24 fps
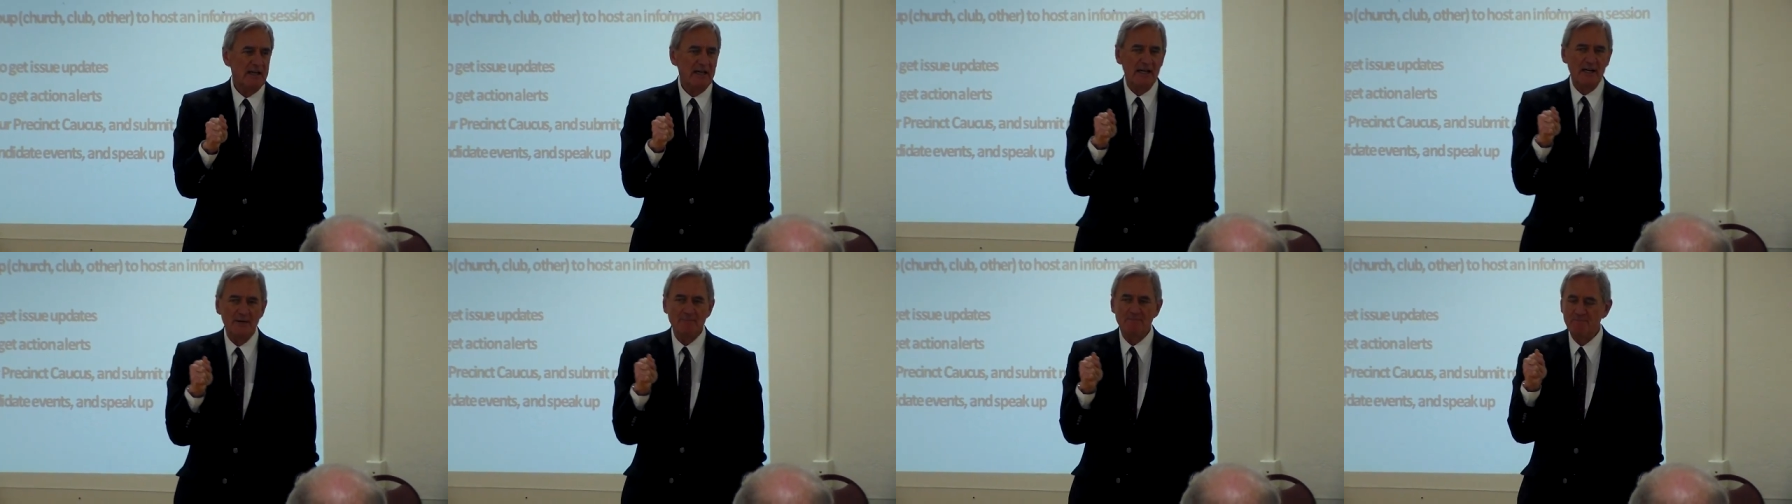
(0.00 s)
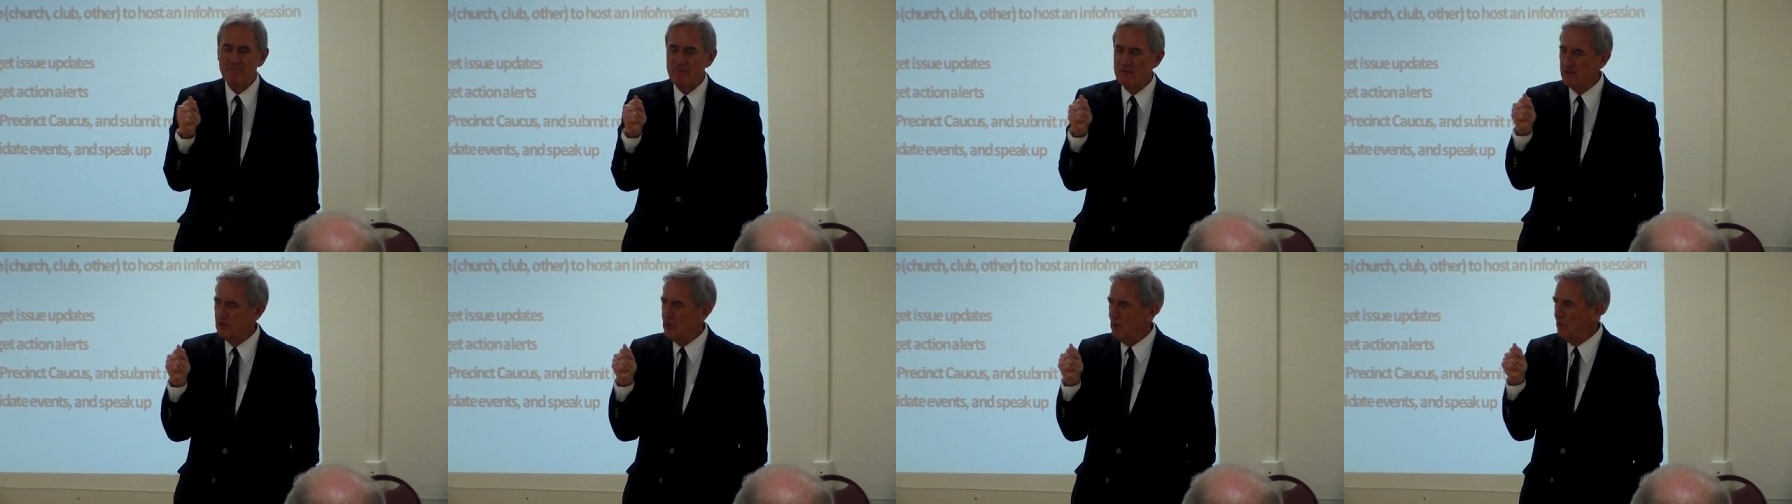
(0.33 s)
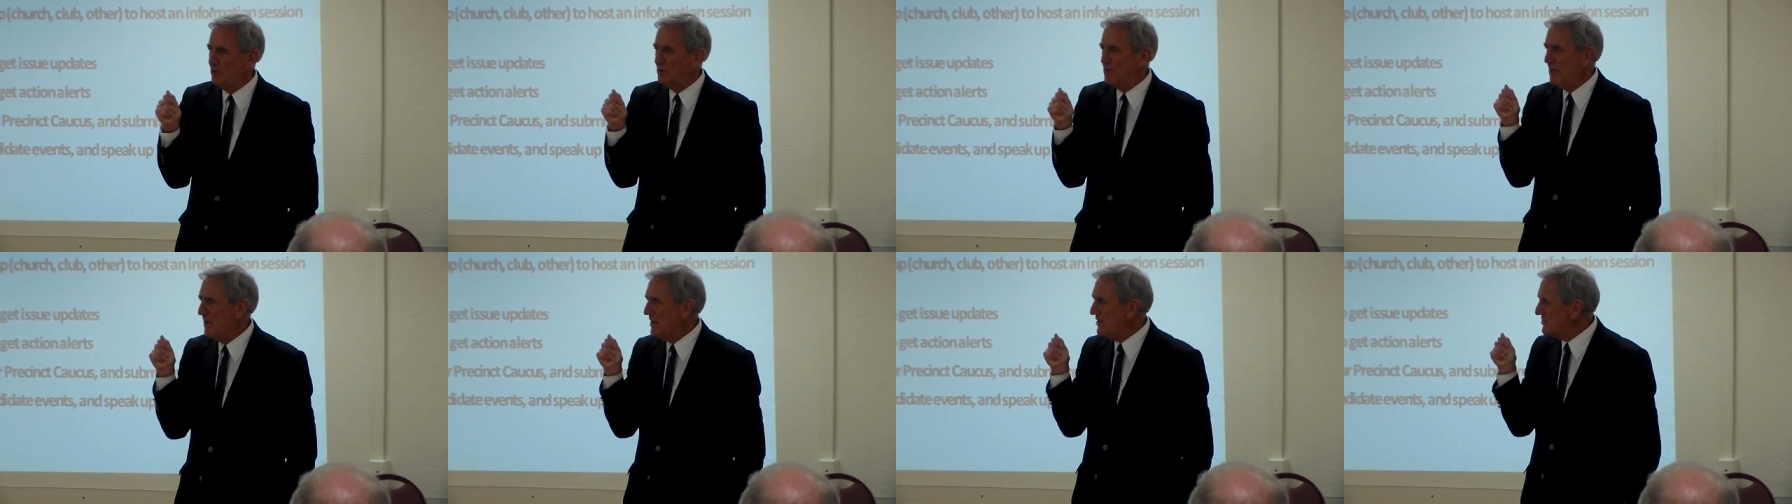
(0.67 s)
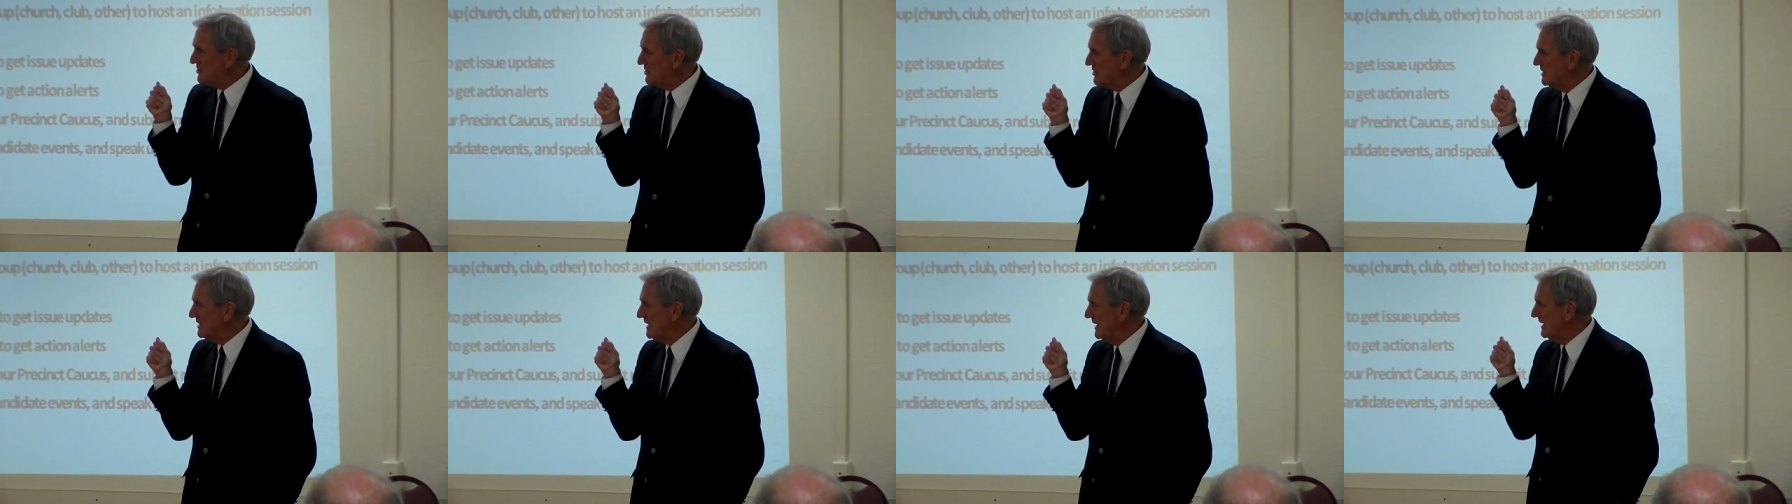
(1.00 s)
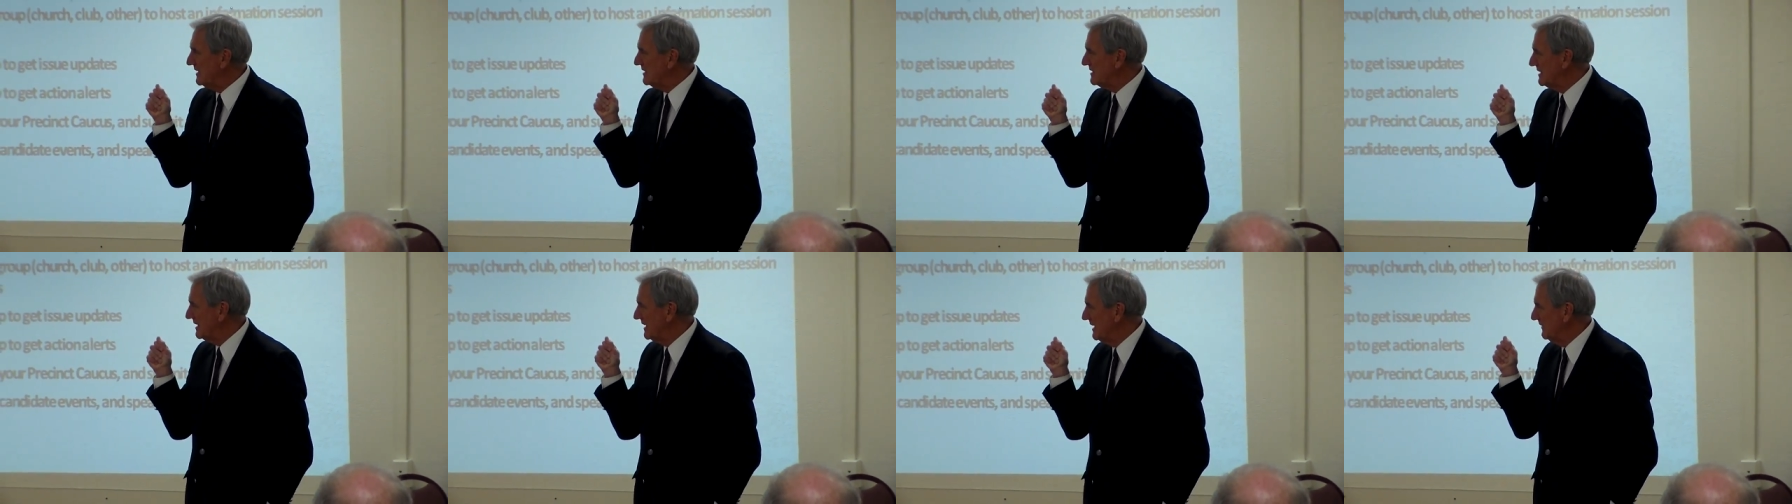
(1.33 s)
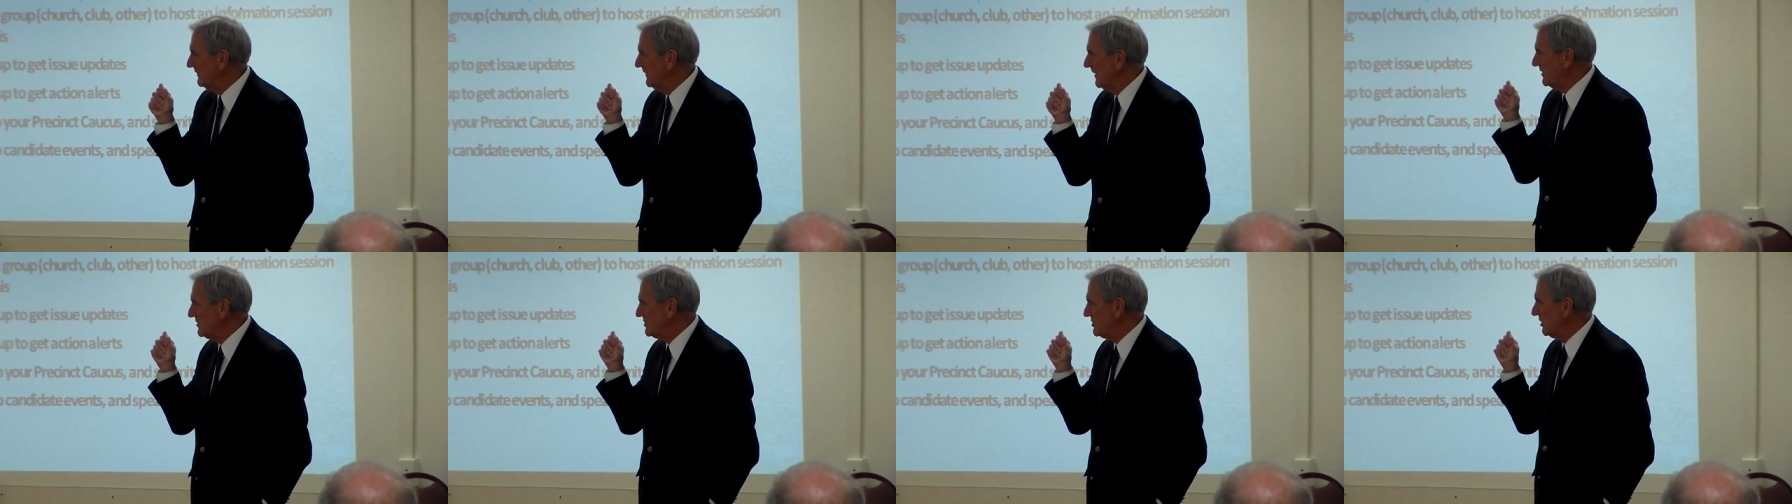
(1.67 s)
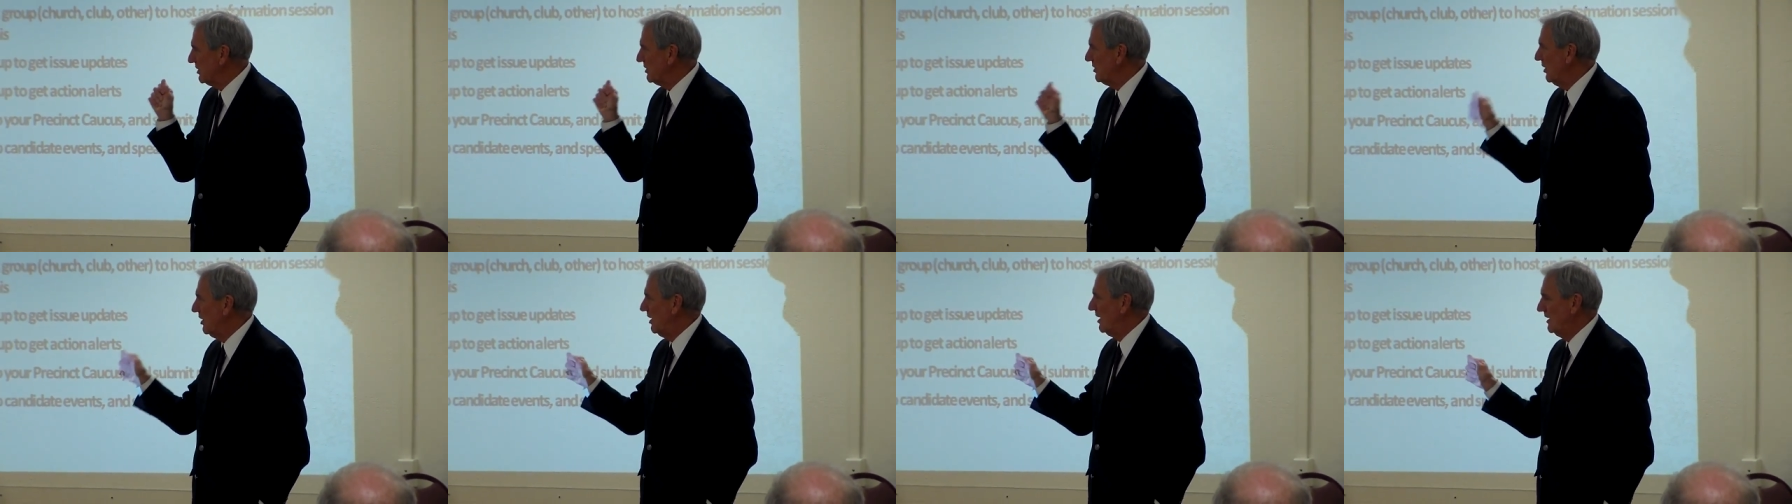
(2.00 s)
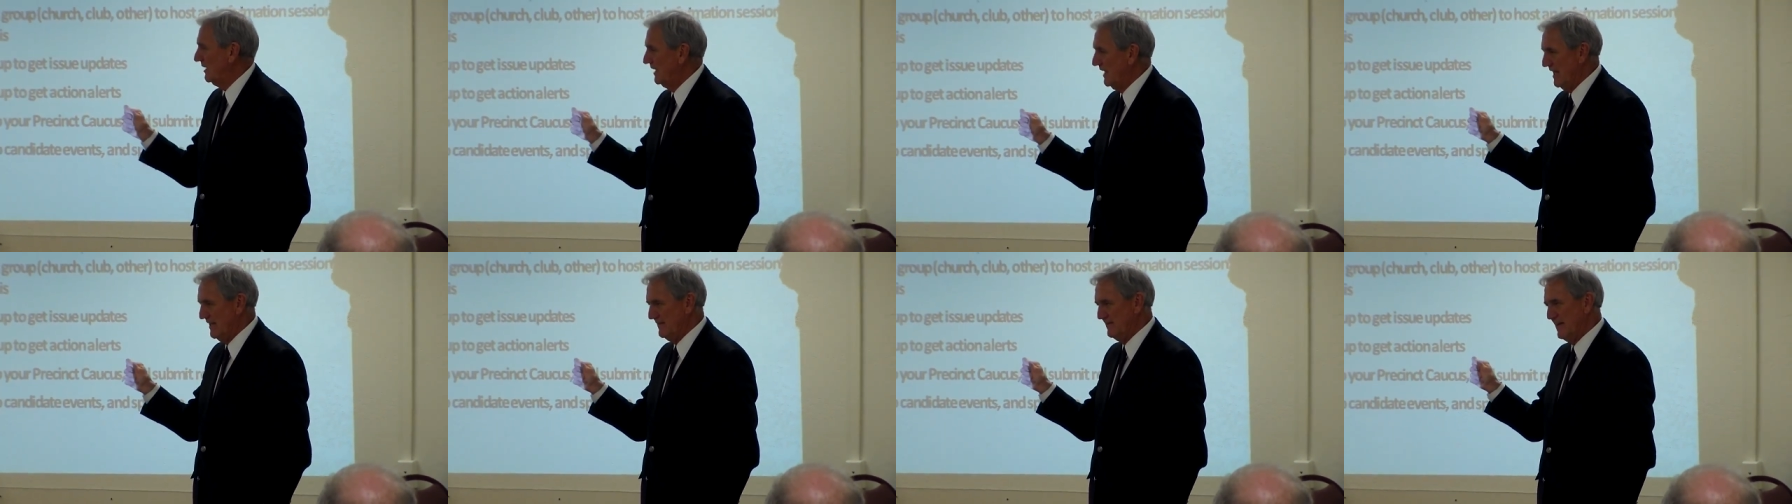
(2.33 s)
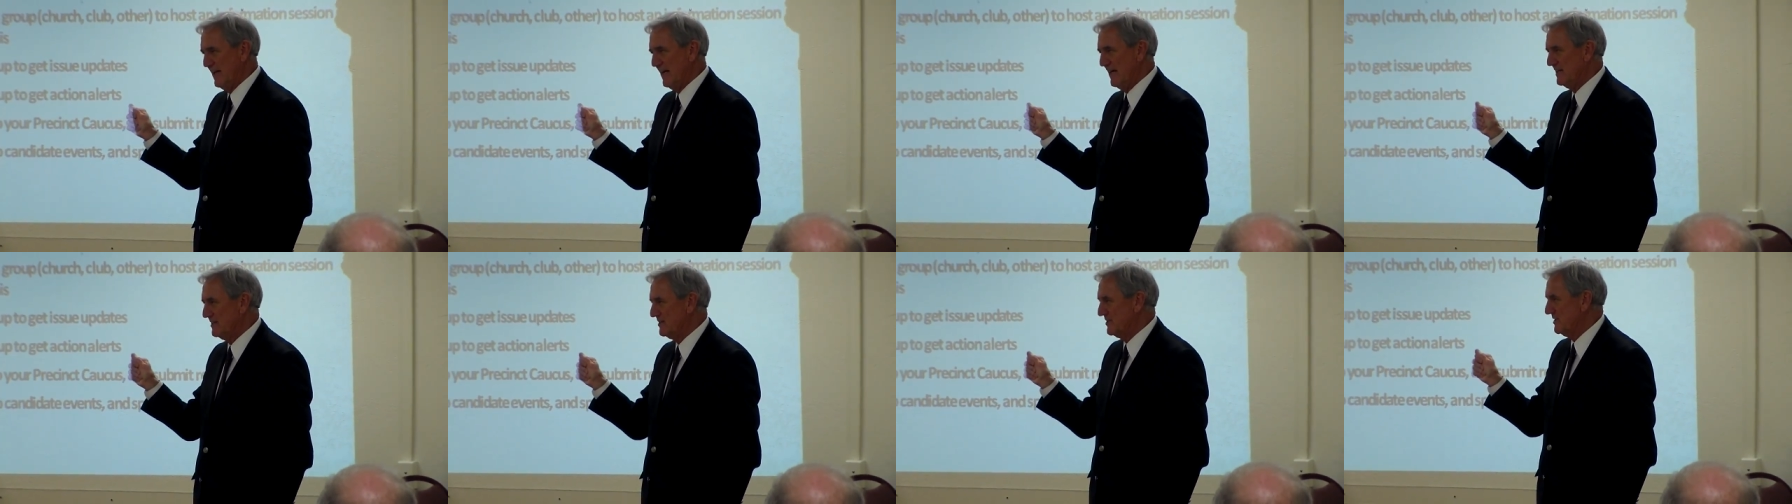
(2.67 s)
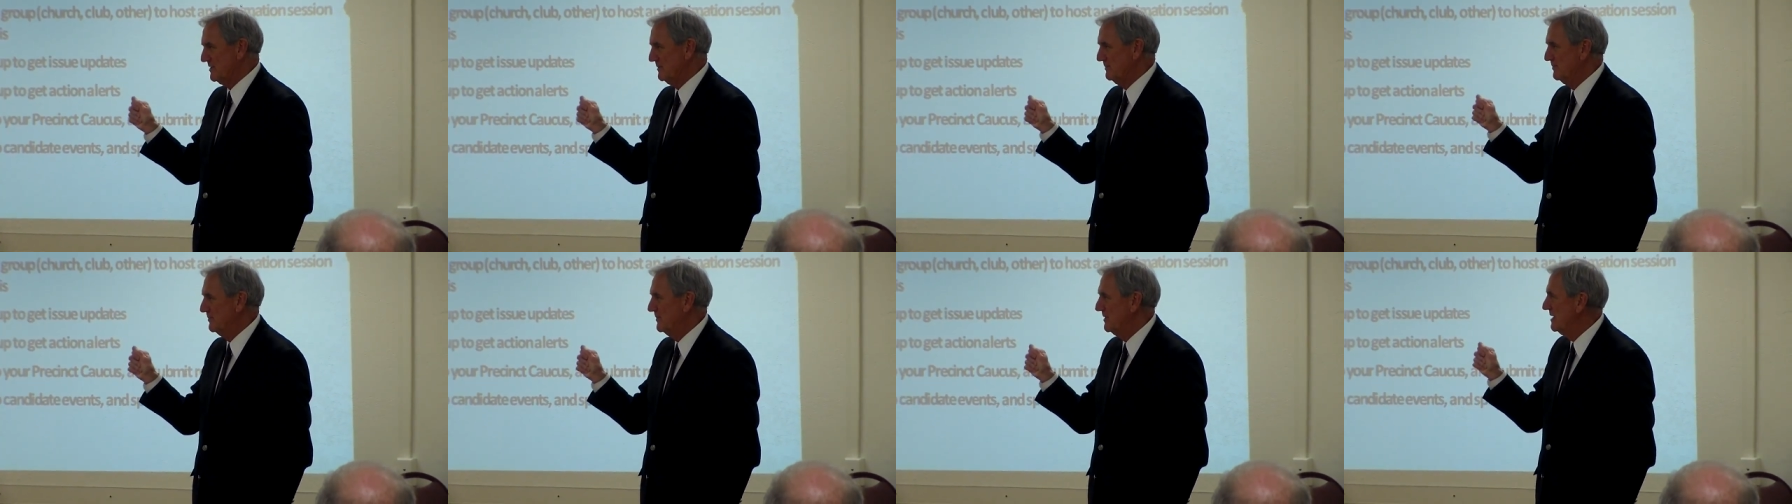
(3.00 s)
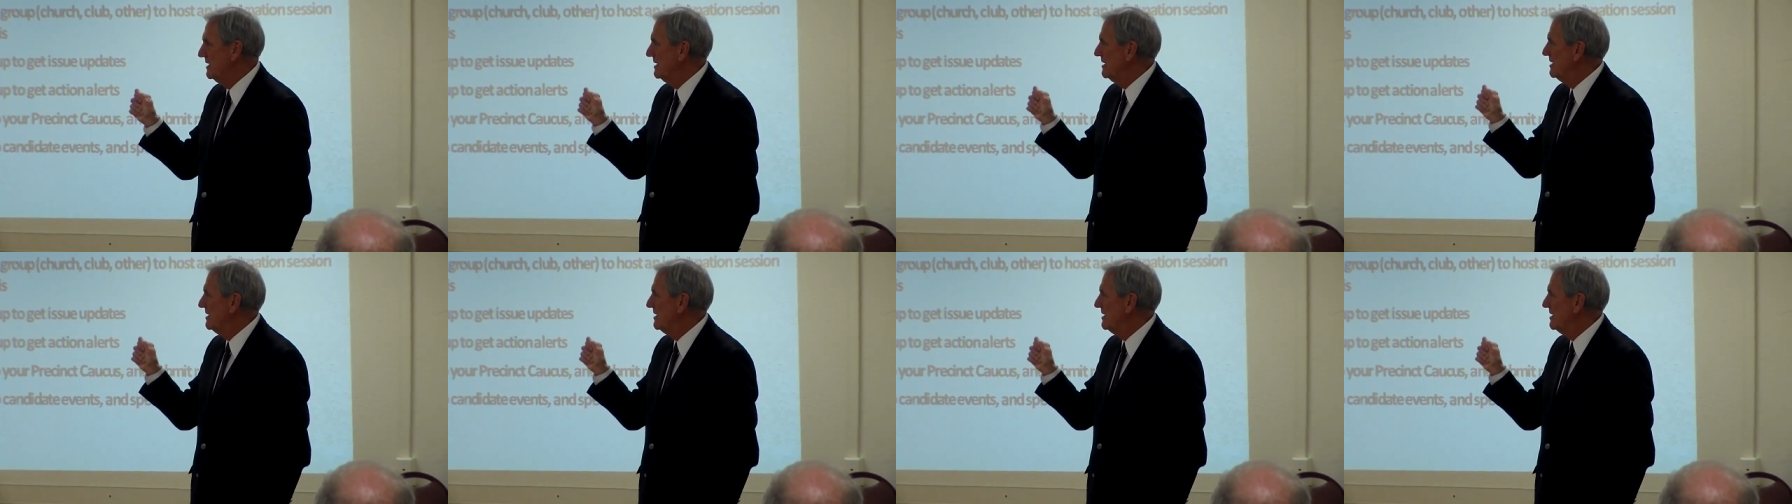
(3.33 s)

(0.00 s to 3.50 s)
uh, don't hesitate to give us a call. I've got some